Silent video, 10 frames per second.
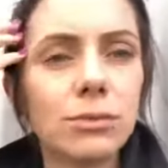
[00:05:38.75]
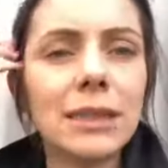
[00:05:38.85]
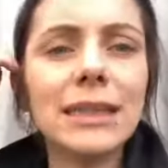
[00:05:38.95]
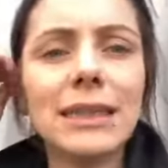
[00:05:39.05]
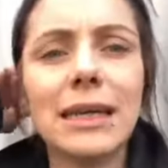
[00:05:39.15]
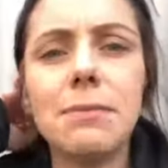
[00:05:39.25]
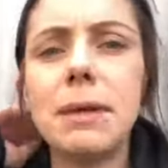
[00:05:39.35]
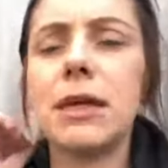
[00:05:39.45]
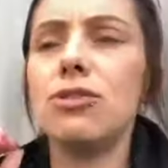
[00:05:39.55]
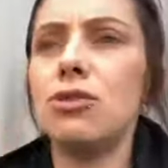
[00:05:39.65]
really,
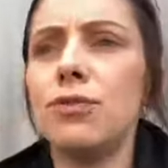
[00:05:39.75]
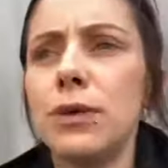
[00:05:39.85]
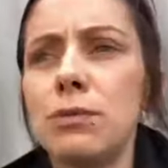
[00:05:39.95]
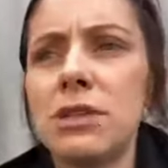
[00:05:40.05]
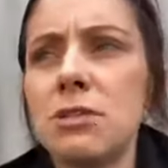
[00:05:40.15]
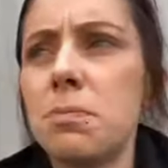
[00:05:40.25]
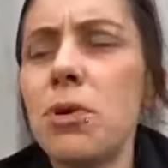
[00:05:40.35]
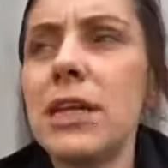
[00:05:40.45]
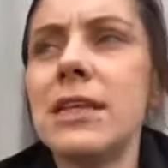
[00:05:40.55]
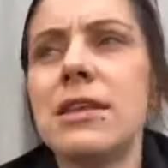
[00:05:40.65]
because you feel
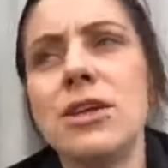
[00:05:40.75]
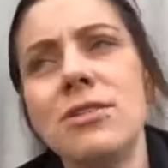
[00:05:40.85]
disappointed that